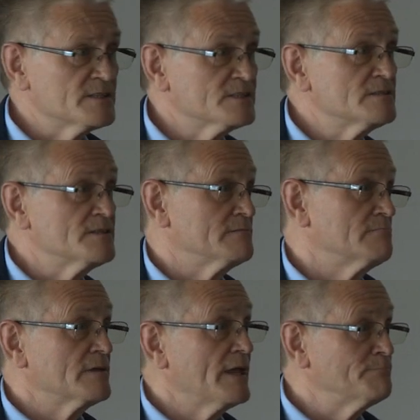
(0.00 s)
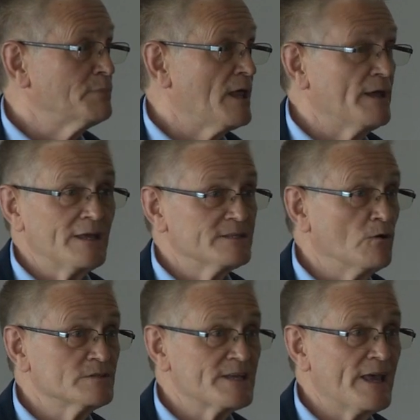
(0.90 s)
It doesn't imply
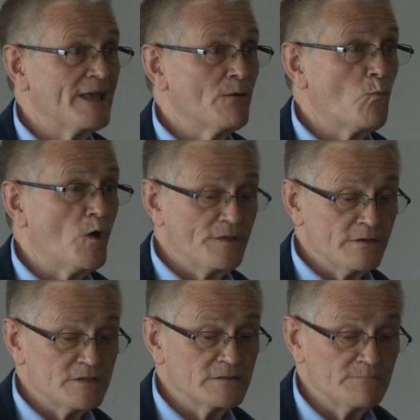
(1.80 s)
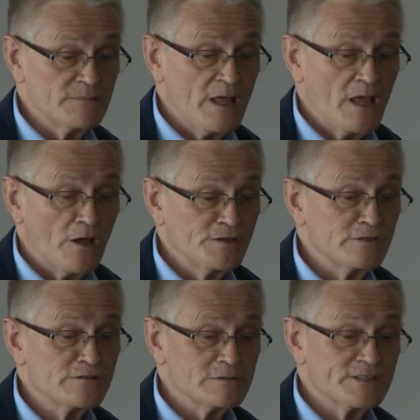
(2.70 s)
or say what those
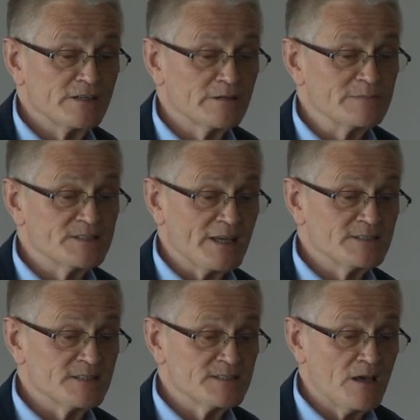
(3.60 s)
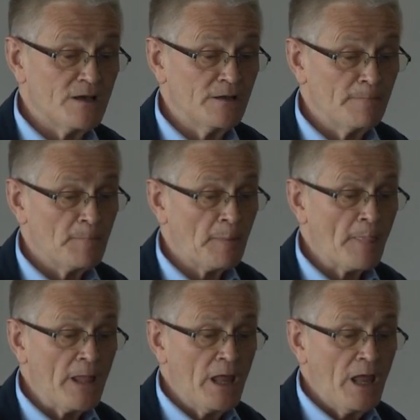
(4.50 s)
unusual circumstances are.
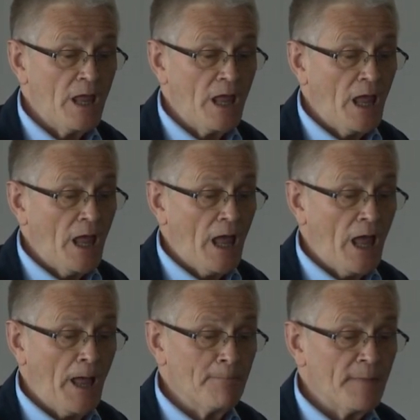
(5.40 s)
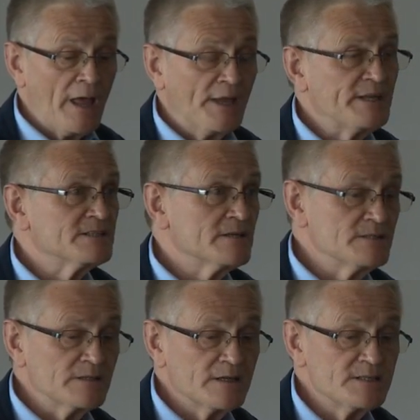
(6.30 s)
And it
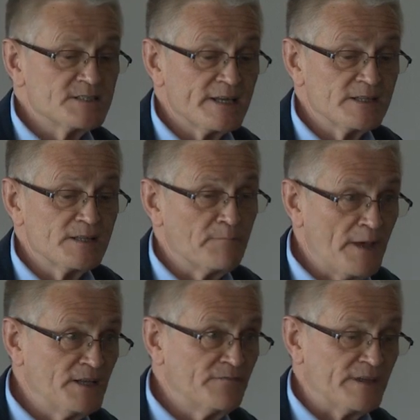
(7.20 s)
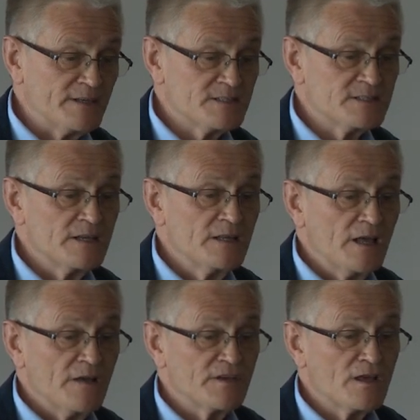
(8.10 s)
doesn't consider the benefits
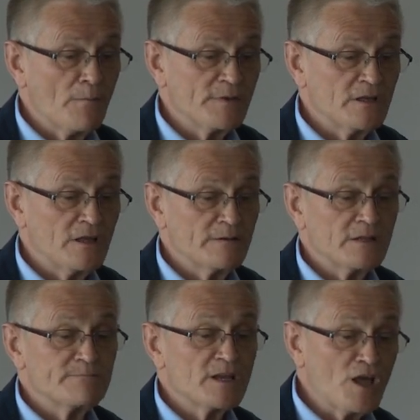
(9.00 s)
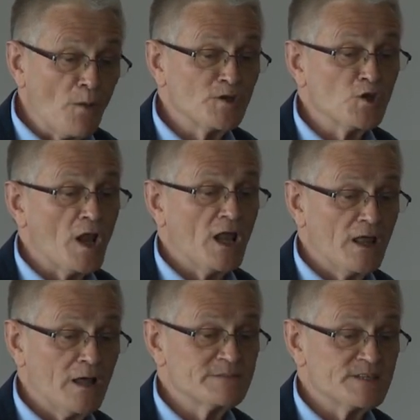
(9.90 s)
of a communal
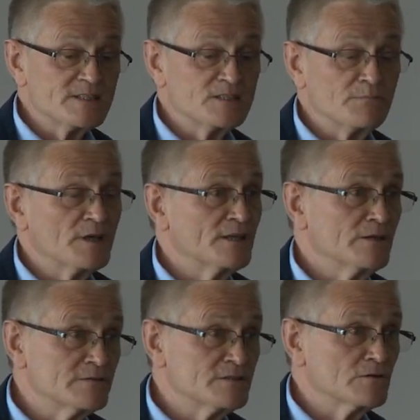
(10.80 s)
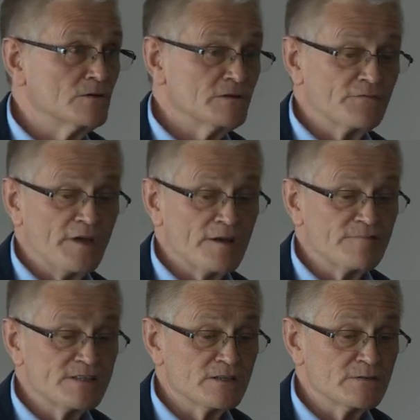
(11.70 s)
alarm system being used to call the fire and
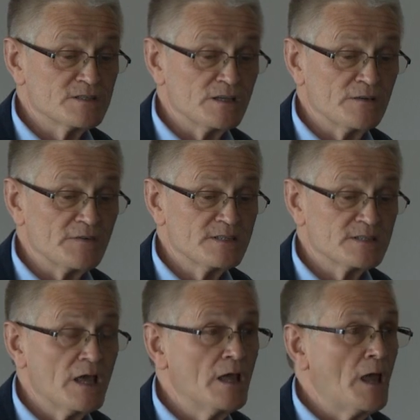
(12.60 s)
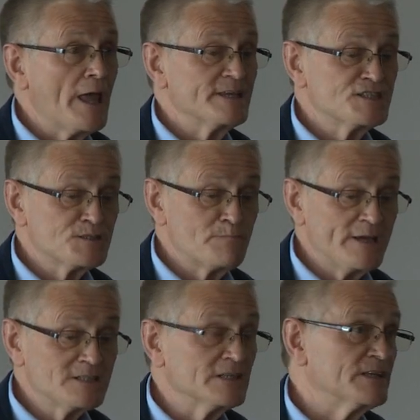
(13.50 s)
rescue service,
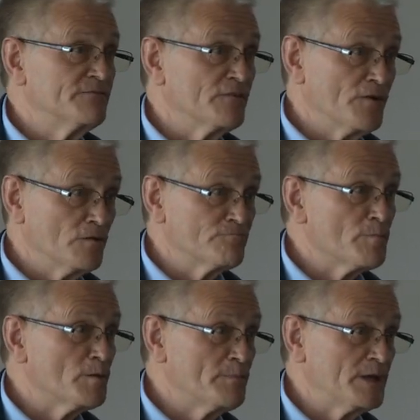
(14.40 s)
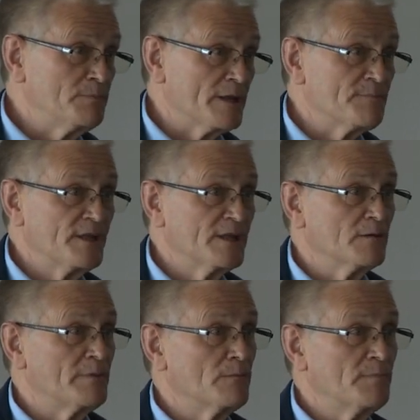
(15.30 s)
especially for vulnerable people. I'm thinking
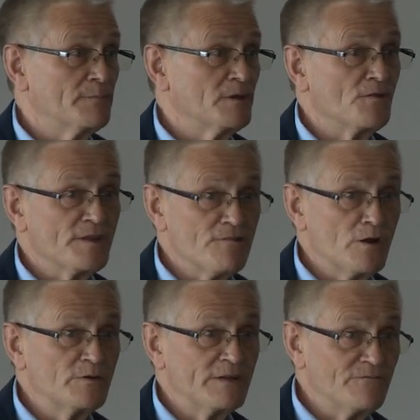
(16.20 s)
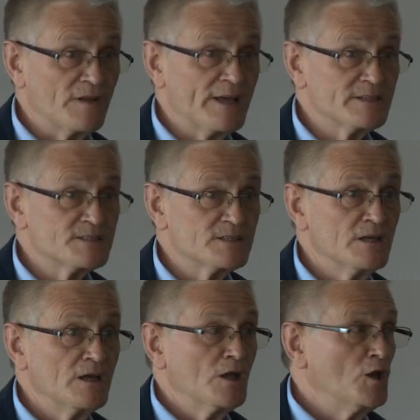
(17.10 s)
about people on their own in flats
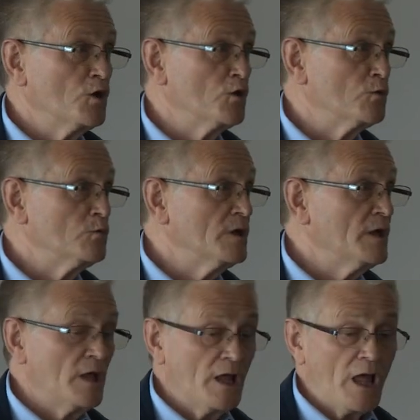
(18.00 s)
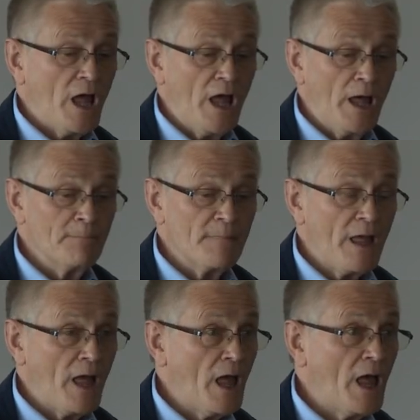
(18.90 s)
who,
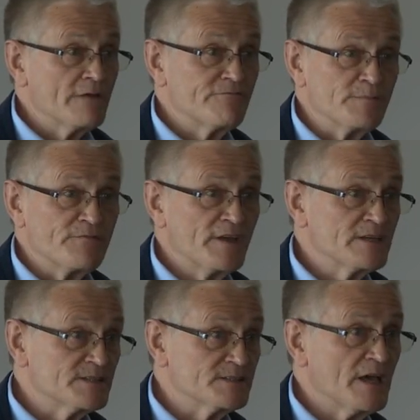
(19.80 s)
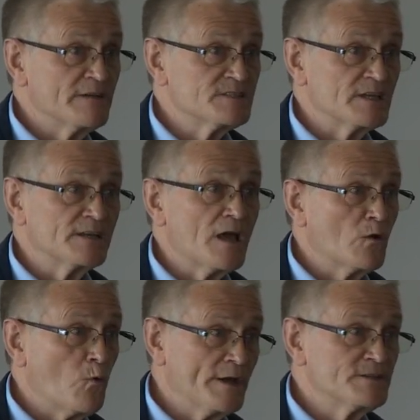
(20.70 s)
from the figures that I've seen, are
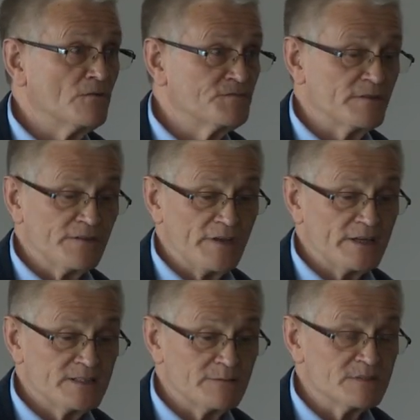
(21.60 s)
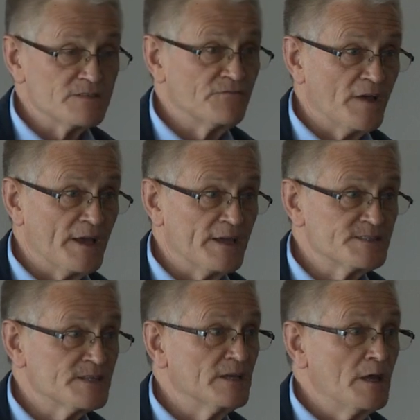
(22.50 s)
quite often the victims of
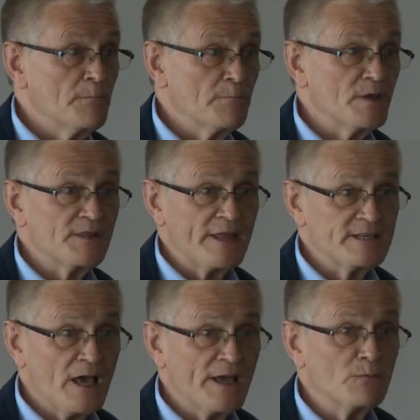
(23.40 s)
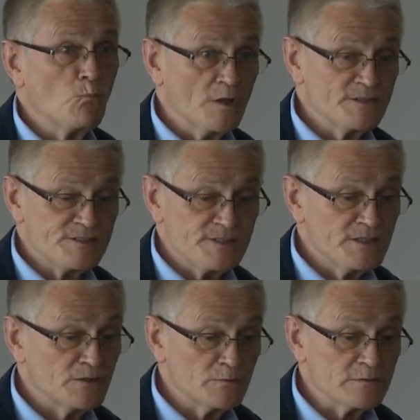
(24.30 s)
fires, but they die in ones and
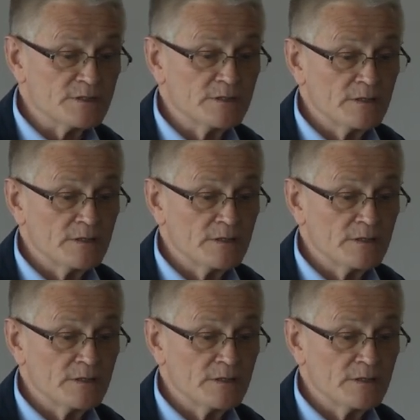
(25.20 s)
twos.